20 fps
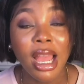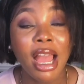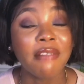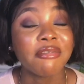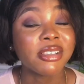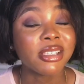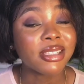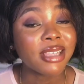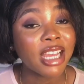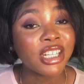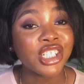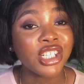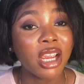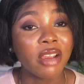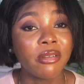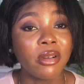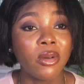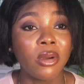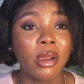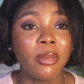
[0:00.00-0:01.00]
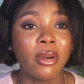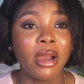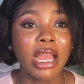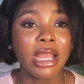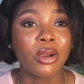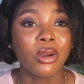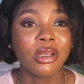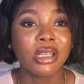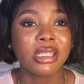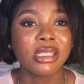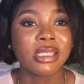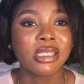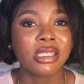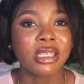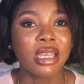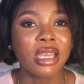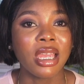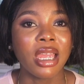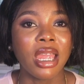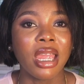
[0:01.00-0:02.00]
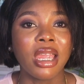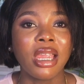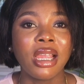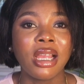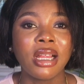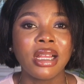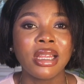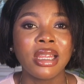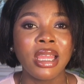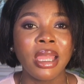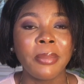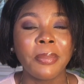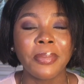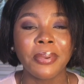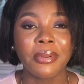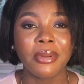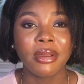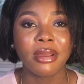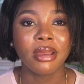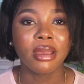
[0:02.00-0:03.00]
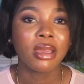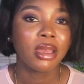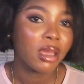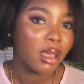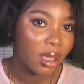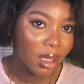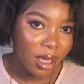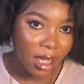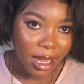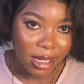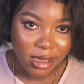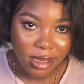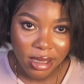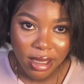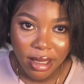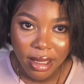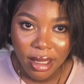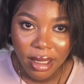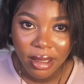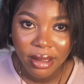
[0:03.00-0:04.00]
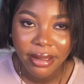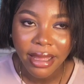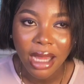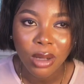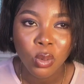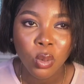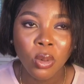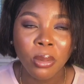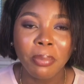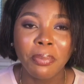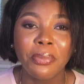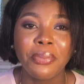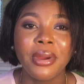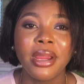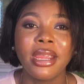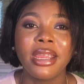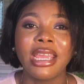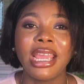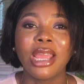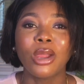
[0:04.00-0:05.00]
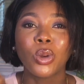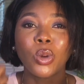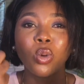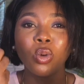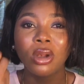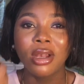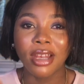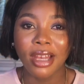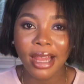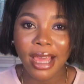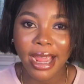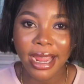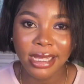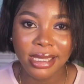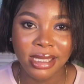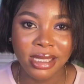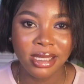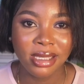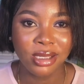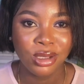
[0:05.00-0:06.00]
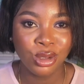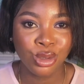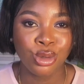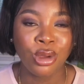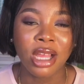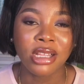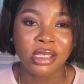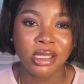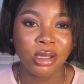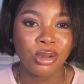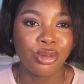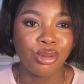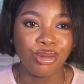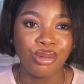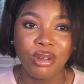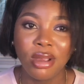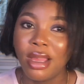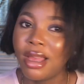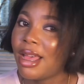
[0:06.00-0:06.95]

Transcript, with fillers: I've searched everywhere, but I couldn't see a clip, guys, that would bring a good light to Atiku.